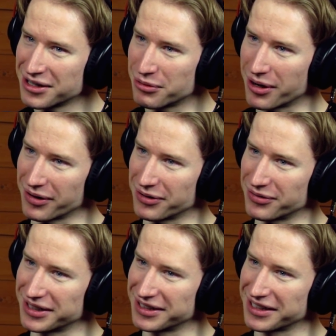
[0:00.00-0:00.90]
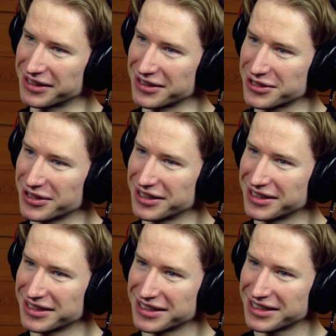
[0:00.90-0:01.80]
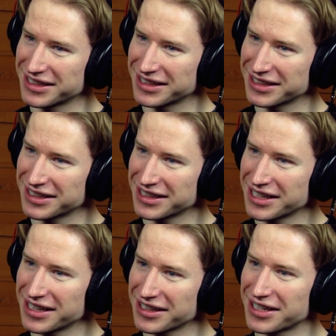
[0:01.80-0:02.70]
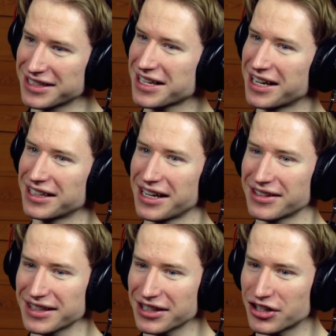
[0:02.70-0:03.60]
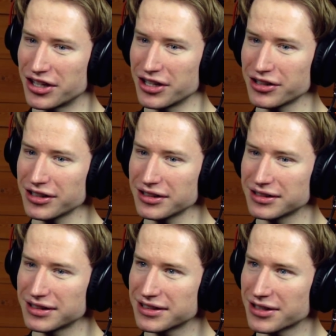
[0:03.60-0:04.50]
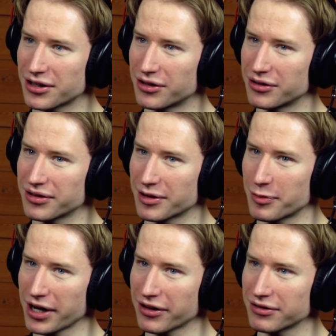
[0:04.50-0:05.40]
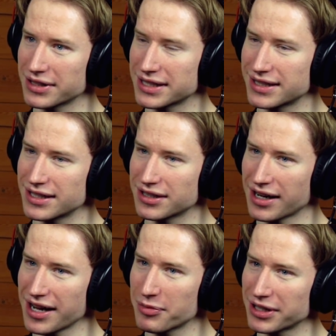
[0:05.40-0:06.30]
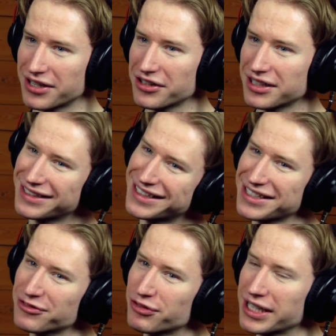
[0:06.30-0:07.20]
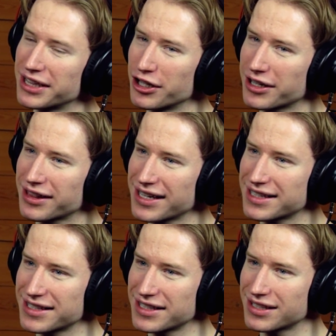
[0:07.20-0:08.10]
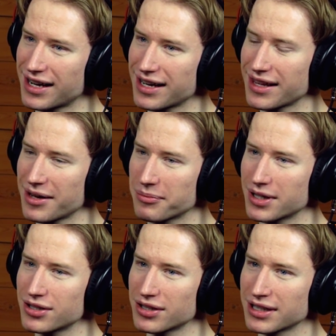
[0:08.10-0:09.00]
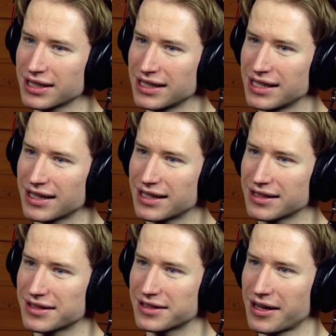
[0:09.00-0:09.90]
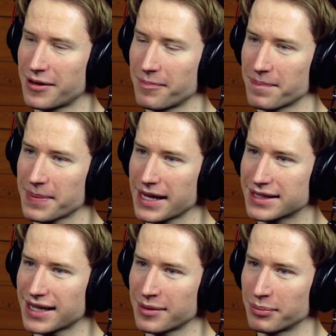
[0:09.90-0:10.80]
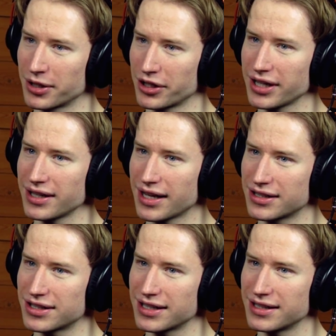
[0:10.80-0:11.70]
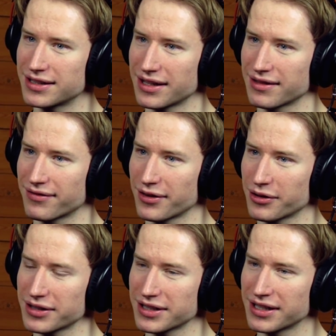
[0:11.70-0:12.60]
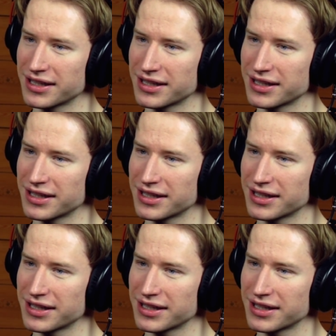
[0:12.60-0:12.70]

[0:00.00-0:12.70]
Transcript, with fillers: Whoa, I really like this shot. Because I, I think here, so the background is CGI, but here it doesn't really look like CGI that much. Because um, it's kind of blurry and she's in the focus.